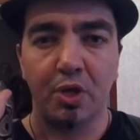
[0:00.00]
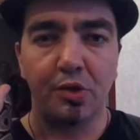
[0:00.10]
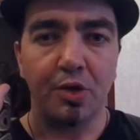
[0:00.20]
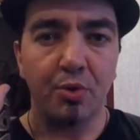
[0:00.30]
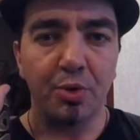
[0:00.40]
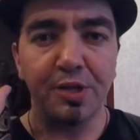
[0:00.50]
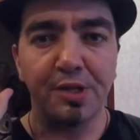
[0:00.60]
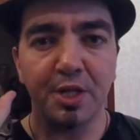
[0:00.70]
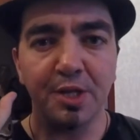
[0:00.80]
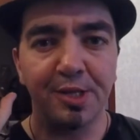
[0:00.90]
So
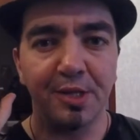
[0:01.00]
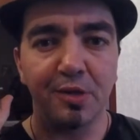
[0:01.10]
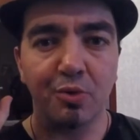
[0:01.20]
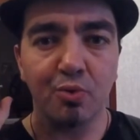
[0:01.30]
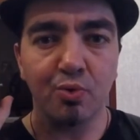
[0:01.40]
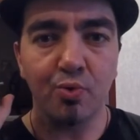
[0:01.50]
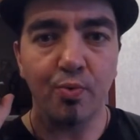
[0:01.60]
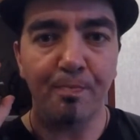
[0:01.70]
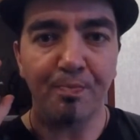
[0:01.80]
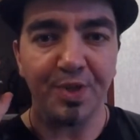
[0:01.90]
this leads us
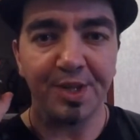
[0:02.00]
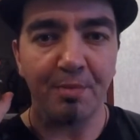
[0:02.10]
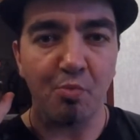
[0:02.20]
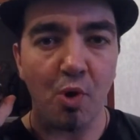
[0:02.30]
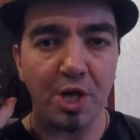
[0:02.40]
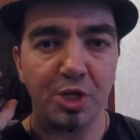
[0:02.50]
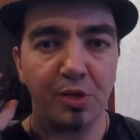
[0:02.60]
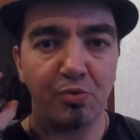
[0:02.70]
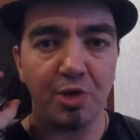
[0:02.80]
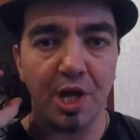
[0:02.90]
to some
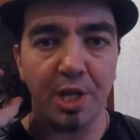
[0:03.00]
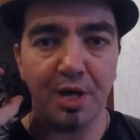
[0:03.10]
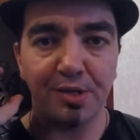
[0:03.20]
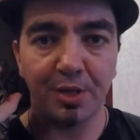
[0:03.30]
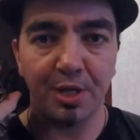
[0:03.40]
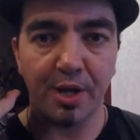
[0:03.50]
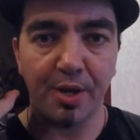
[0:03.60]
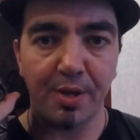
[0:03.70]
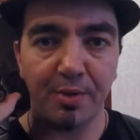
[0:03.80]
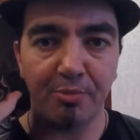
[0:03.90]
questions we can ask
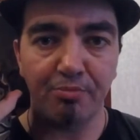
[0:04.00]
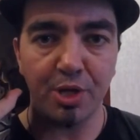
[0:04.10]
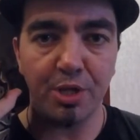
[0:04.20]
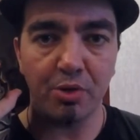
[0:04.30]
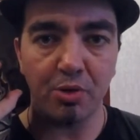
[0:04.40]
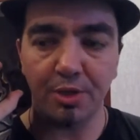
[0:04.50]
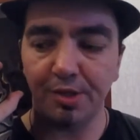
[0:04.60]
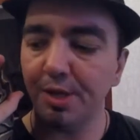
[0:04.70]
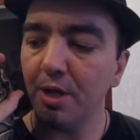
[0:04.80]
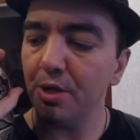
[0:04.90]
the breeder or the
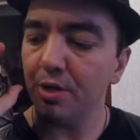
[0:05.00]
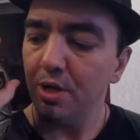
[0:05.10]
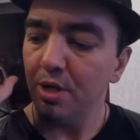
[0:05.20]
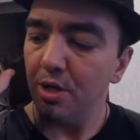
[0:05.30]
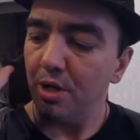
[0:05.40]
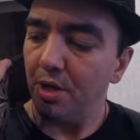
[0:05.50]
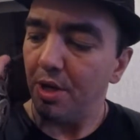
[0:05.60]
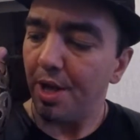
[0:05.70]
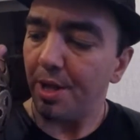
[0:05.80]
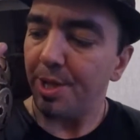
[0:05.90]
seller
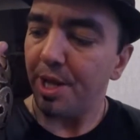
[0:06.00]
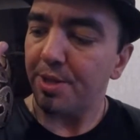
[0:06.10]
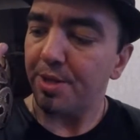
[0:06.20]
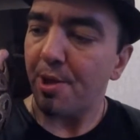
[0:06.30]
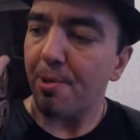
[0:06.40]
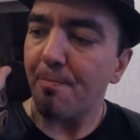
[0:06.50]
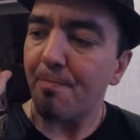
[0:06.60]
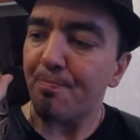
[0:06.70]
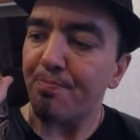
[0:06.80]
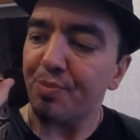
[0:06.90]
that
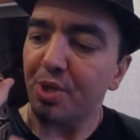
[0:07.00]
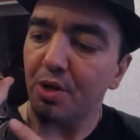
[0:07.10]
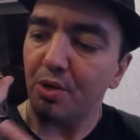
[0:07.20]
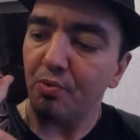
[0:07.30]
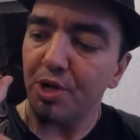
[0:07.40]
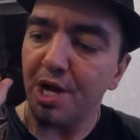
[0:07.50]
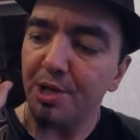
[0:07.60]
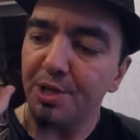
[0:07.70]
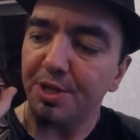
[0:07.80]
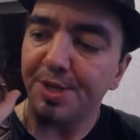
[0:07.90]

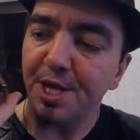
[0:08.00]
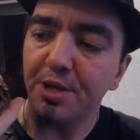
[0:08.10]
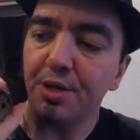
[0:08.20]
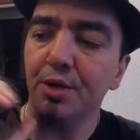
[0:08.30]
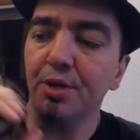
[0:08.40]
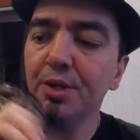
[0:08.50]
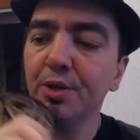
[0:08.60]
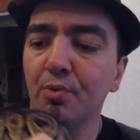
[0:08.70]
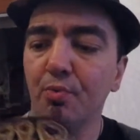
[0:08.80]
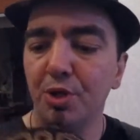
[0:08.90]
regarding the snake.
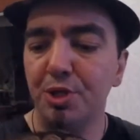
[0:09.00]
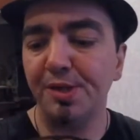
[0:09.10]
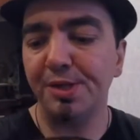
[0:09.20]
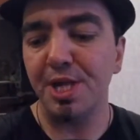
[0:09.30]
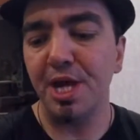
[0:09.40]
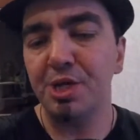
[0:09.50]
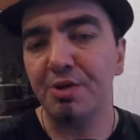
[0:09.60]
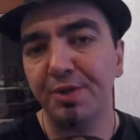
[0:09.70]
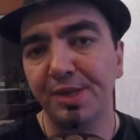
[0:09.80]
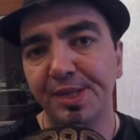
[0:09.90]
What is the age
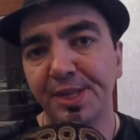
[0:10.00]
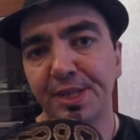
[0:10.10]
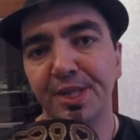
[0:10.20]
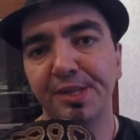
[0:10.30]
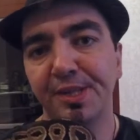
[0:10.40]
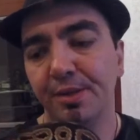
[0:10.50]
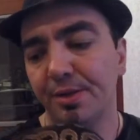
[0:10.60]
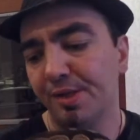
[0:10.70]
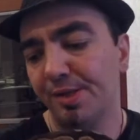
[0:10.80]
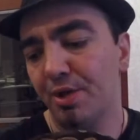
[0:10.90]
of
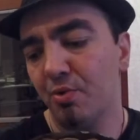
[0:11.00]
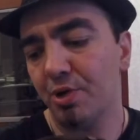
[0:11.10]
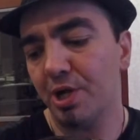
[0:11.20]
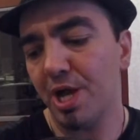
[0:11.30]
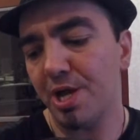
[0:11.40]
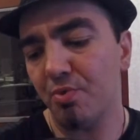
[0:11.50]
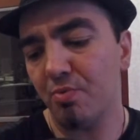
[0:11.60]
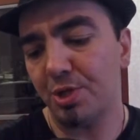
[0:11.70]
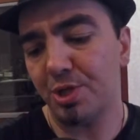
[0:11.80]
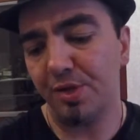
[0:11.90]
the snake we're getting?
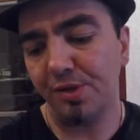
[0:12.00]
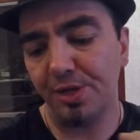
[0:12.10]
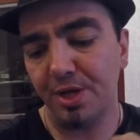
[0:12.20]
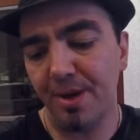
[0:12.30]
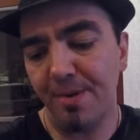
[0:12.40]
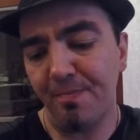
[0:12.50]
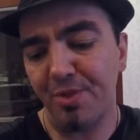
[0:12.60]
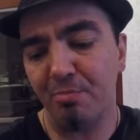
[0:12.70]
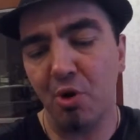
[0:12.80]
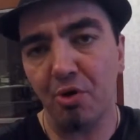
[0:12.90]
What is the
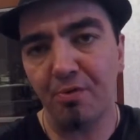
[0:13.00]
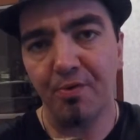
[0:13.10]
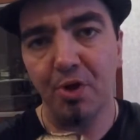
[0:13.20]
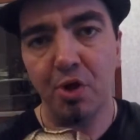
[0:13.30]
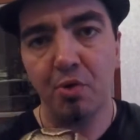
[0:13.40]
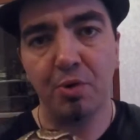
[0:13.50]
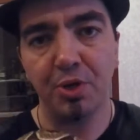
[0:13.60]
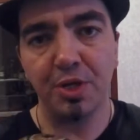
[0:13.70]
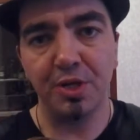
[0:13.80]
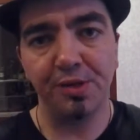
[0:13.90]
morph?
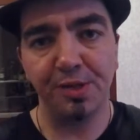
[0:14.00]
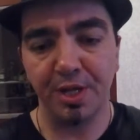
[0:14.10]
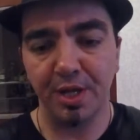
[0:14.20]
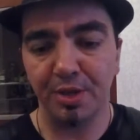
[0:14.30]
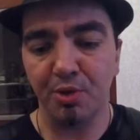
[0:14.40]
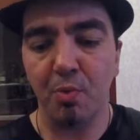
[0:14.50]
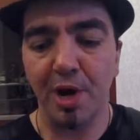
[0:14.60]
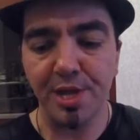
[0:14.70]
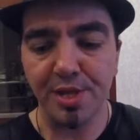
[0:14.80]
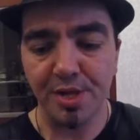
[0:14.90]
What is the
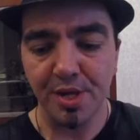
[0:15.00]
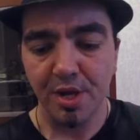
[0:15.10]
weight?